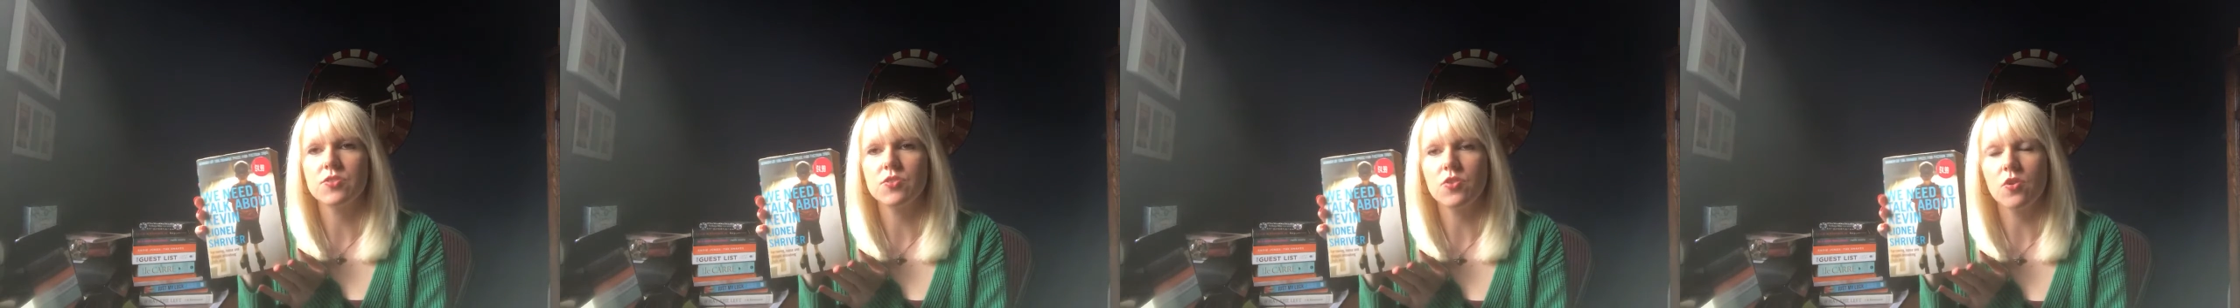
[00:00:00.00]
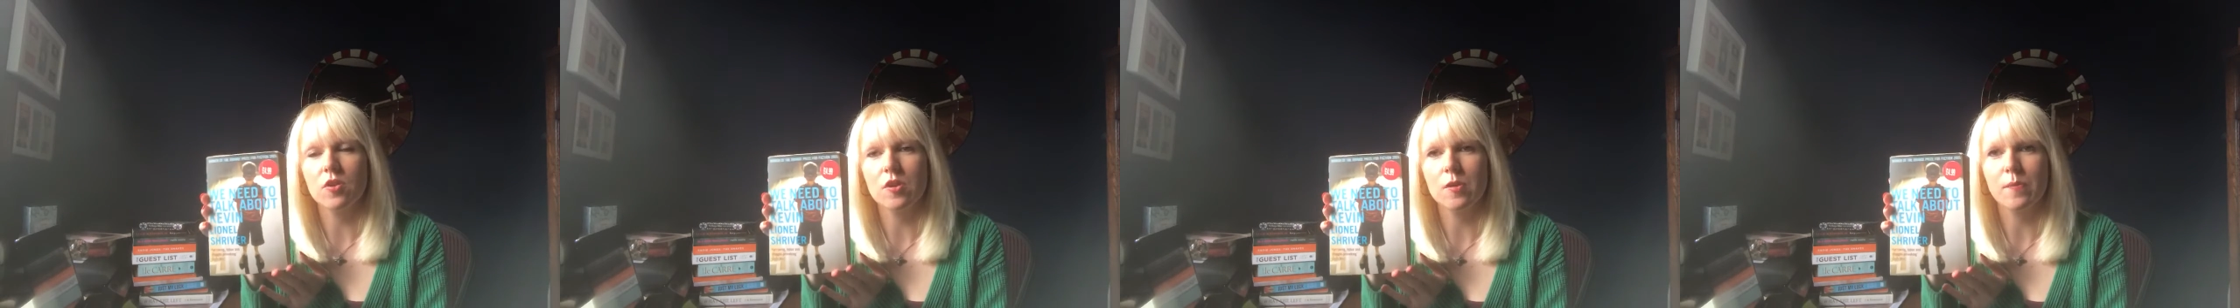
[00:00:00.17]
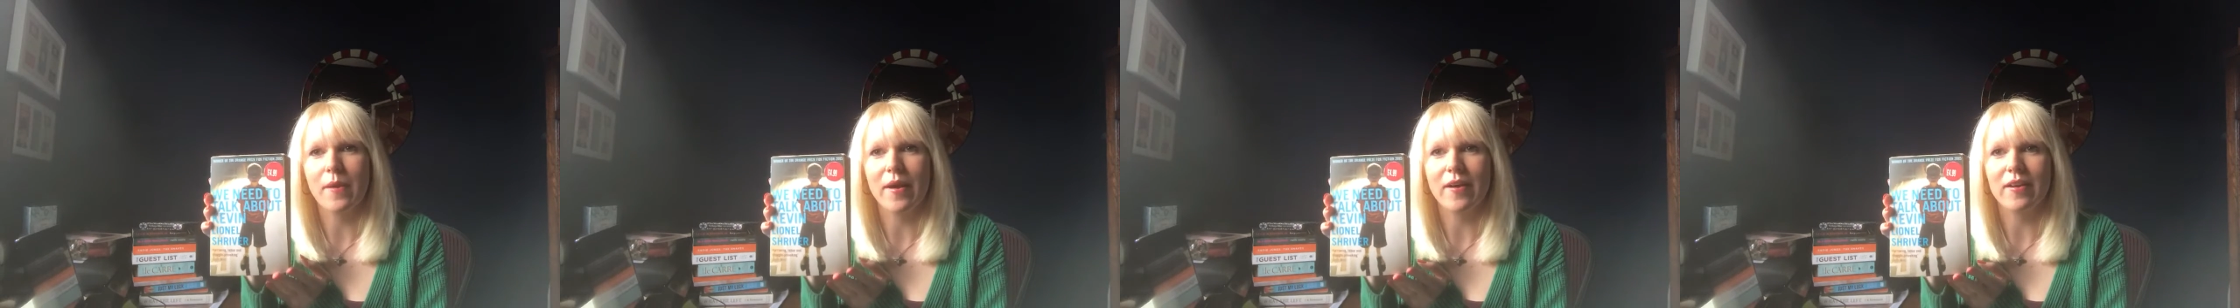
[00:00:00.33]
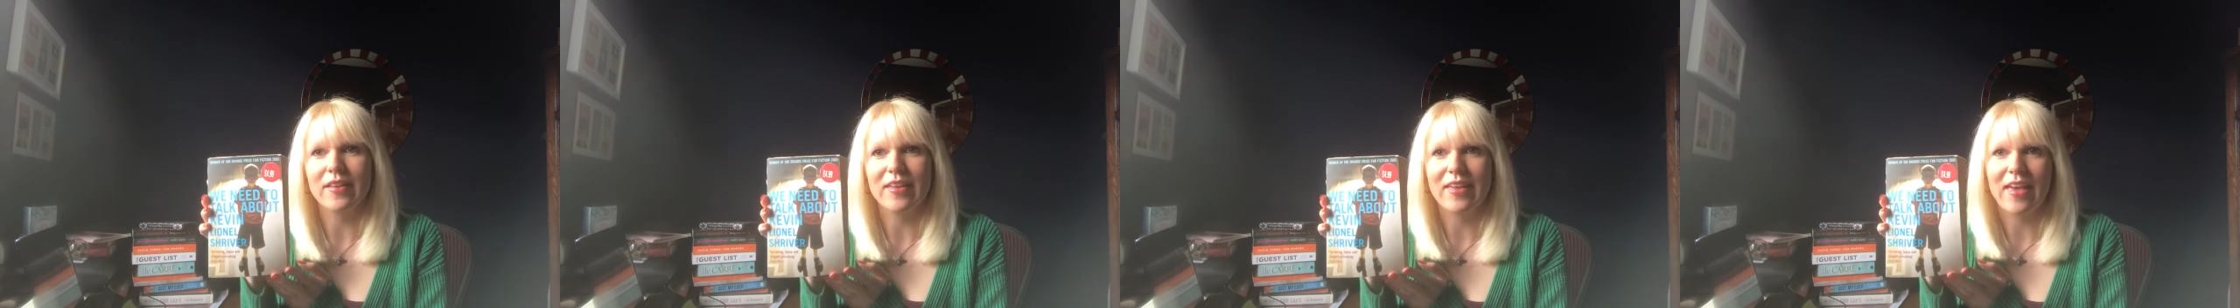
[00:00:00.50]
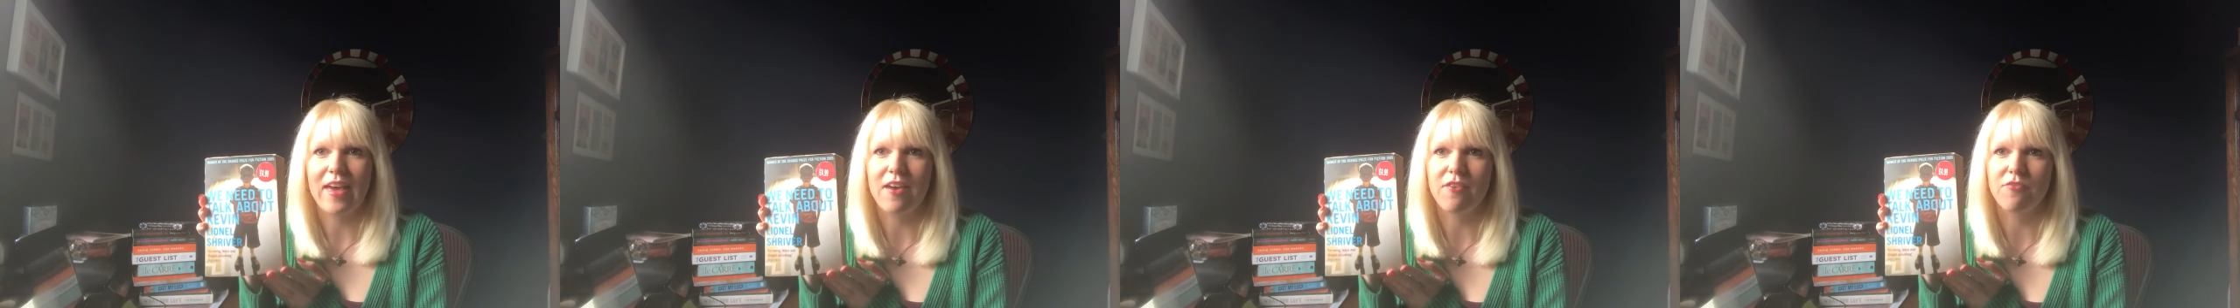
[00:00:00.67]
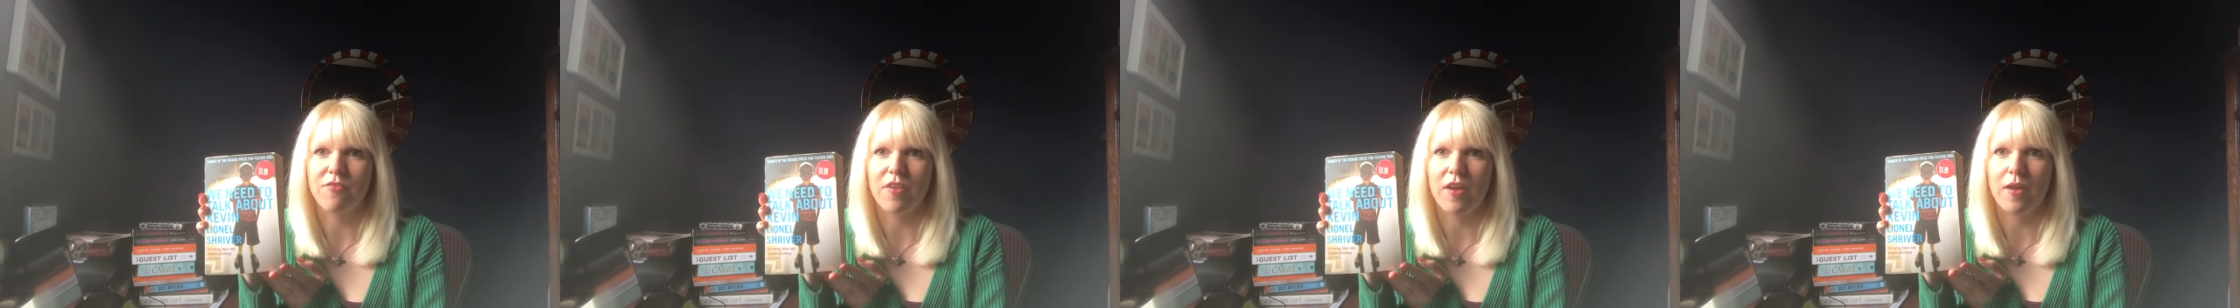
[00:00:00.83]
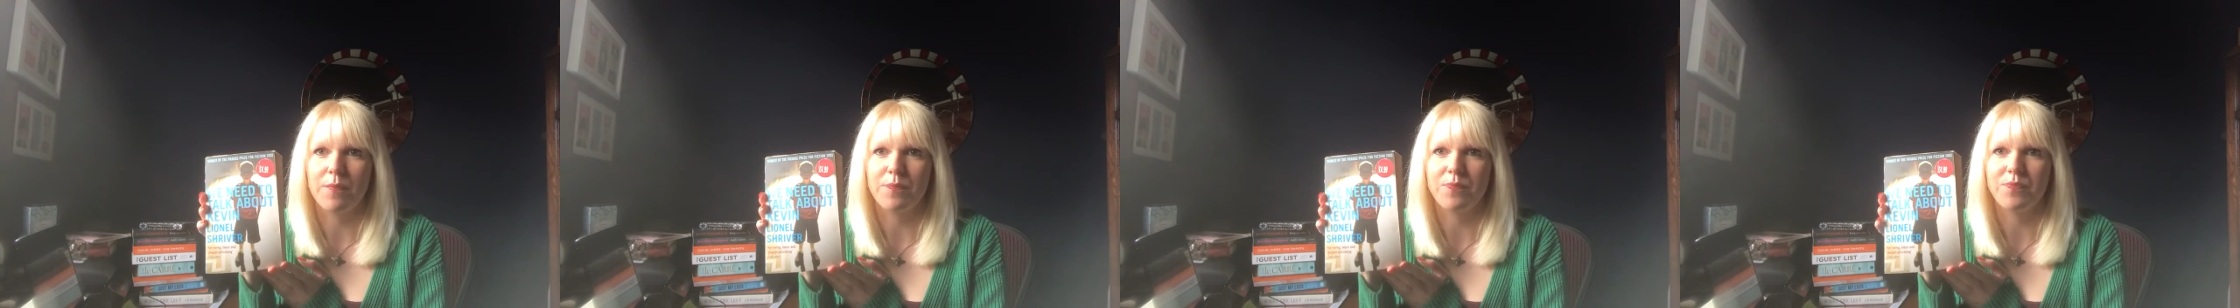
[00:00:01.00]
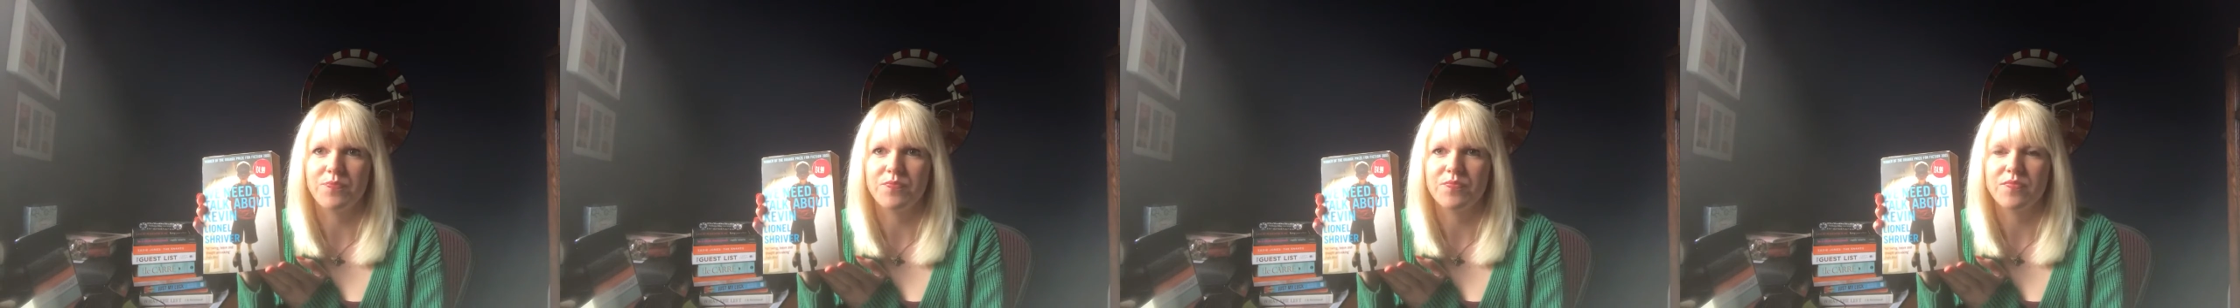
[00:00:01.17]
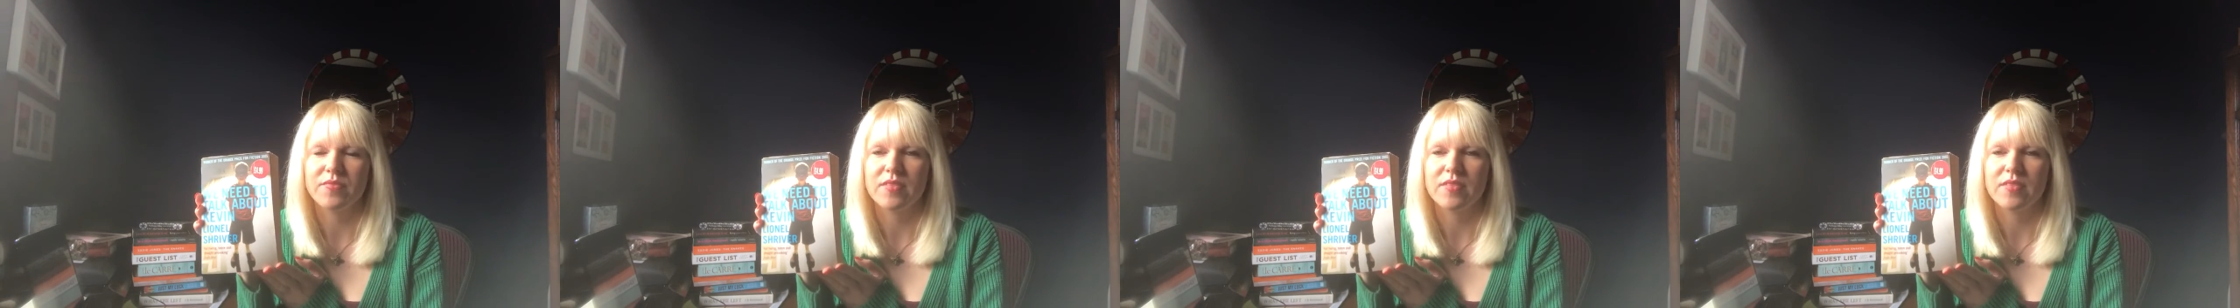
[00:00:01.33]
talk about Kevin.